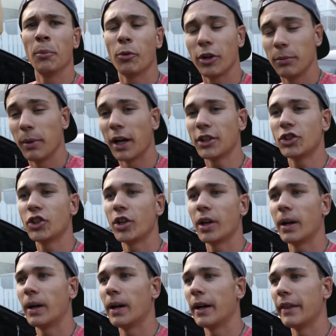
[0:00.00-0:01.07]
Pretty much.
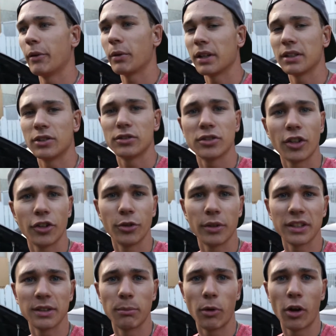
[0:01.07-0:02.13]
Uh, and then we can start
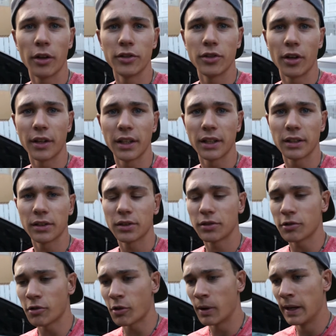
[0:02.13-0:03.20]
doing some mods on it.
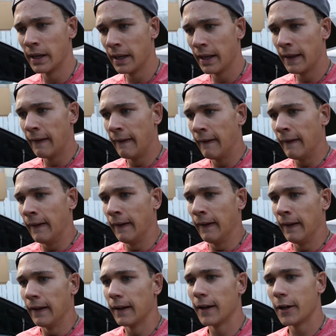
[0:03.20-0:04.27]
So,
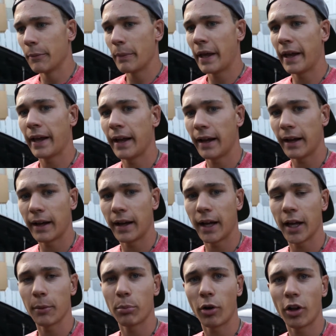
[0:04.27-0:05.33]
um,
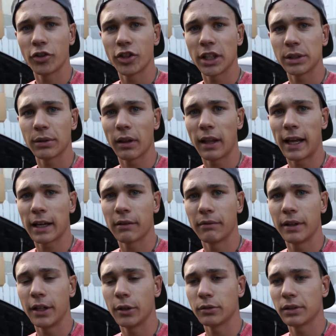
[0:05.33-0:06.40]
I apologize for the lack of
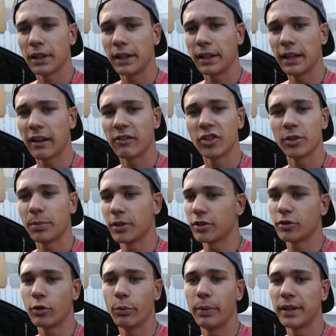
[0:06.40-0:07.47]
videos lately. I've just been
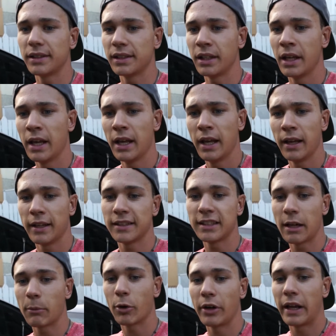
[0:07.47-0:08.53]
so busy. It's
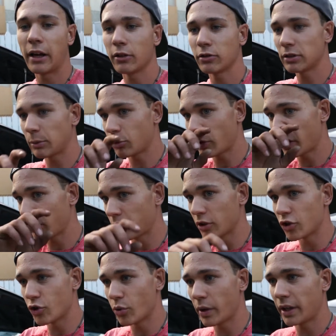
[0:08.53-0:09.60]
summer now, so I'm trying to
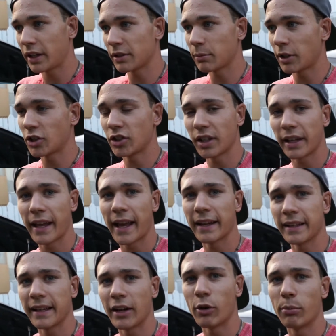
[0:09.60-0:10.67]
enjoy it as much as I
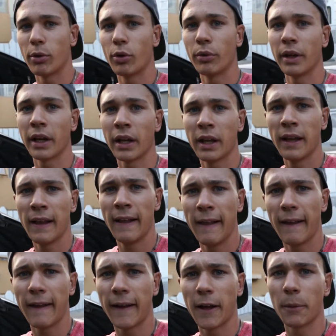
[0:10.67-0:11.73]
can, get out boating.
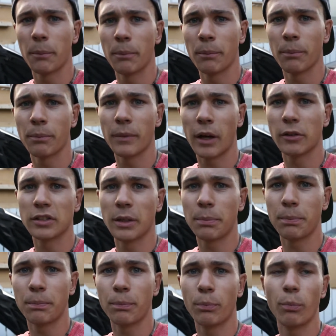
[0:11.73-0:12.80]
Um, I was up